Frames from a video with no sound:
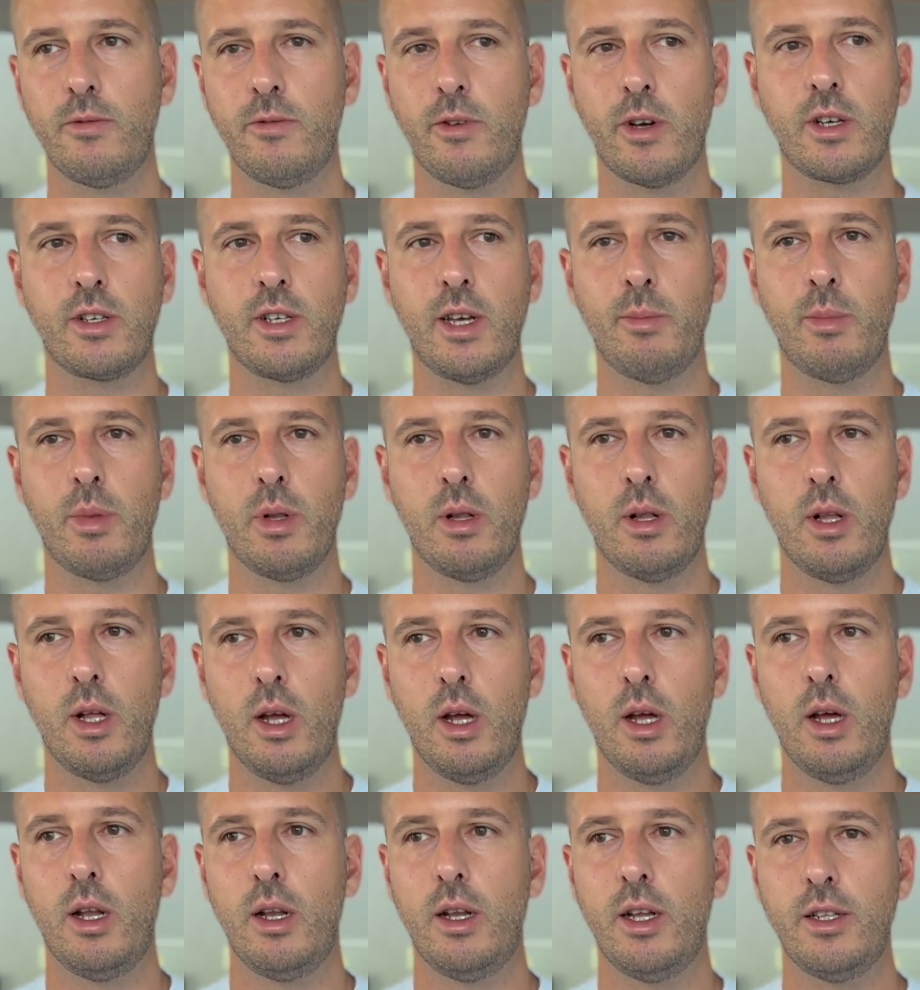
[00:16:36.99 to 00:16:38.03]
For example,
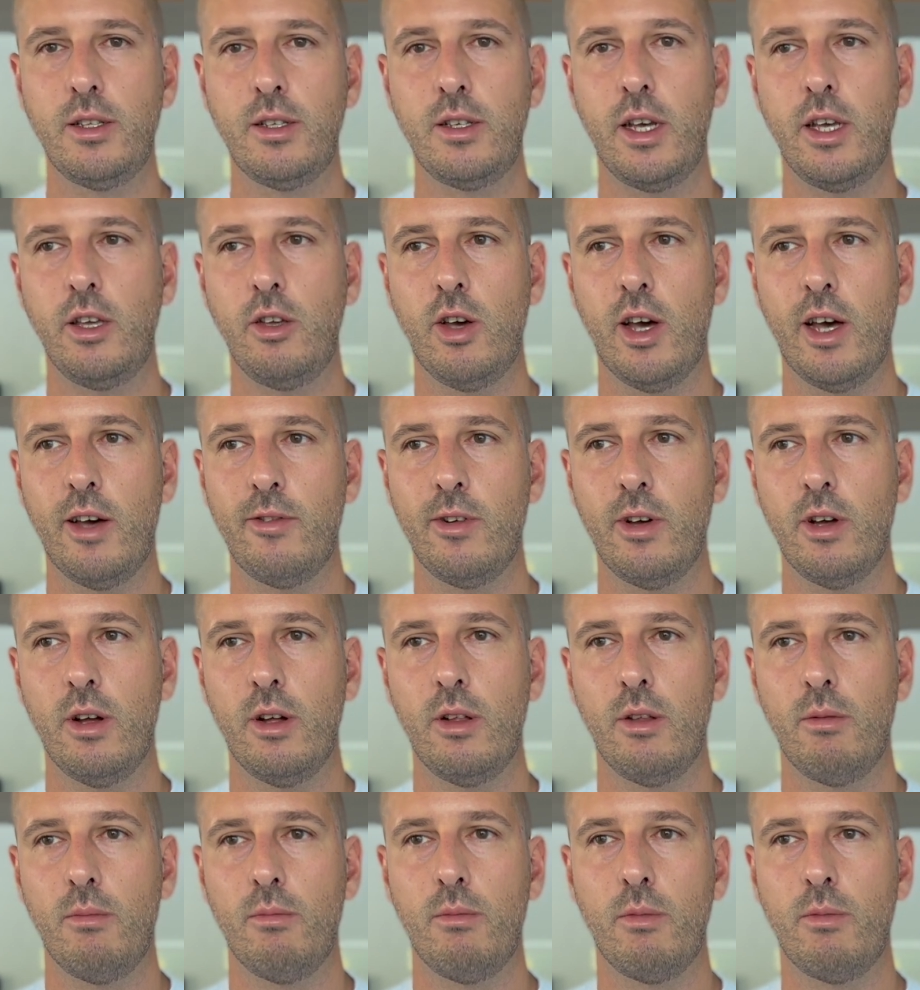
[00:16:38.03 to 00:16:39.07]
let's say you have a
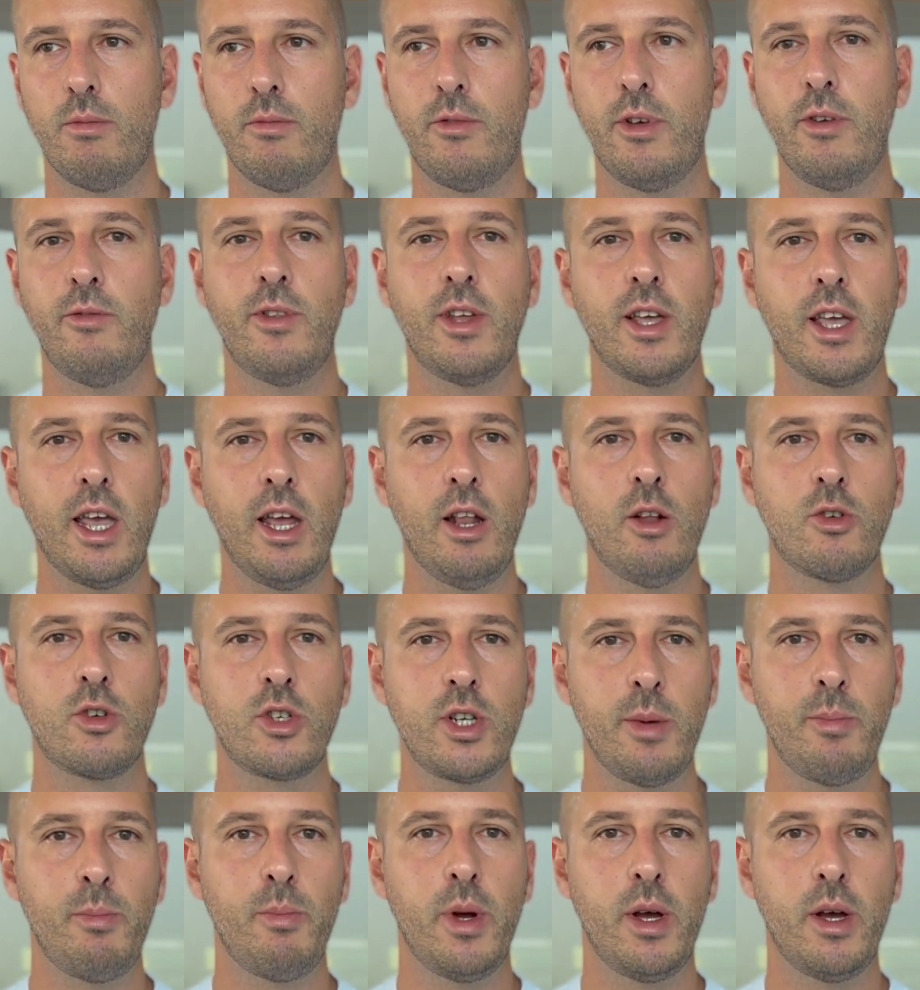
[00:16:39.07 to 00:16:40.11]
50 kilo
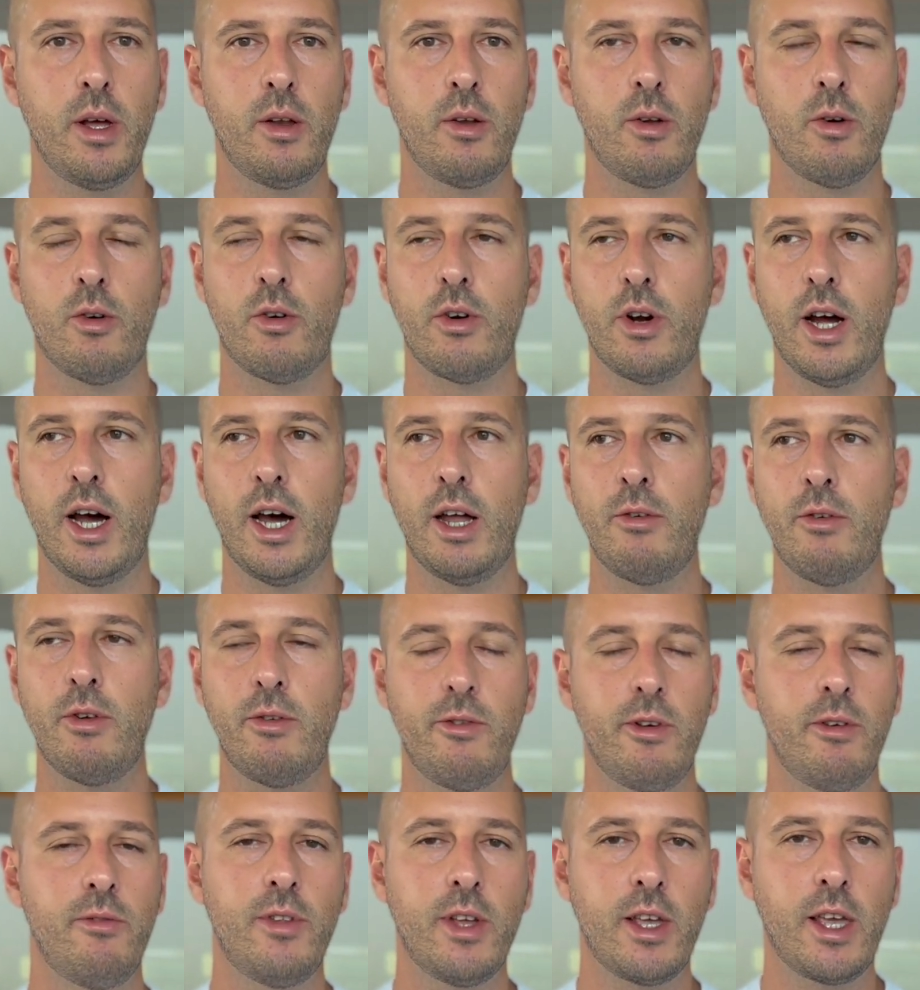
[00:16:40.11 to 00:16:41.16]
shipment or a
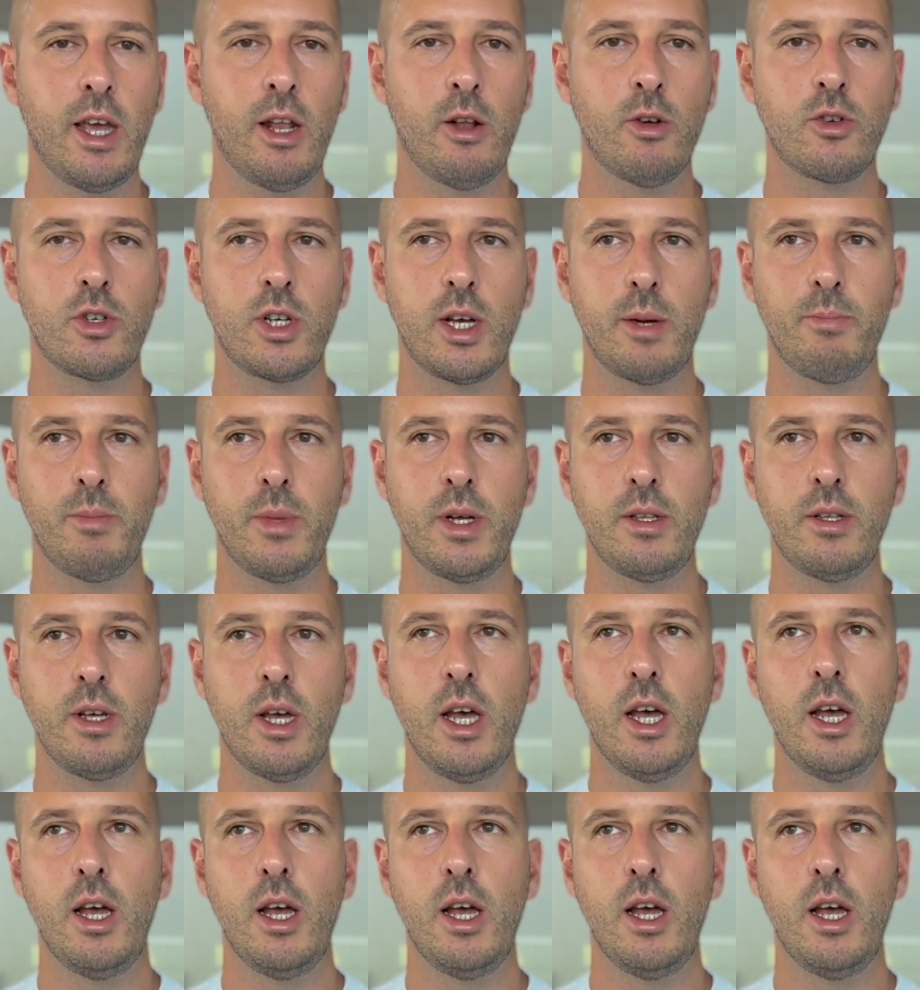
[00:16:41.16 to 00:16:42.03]
150 kilo shipment,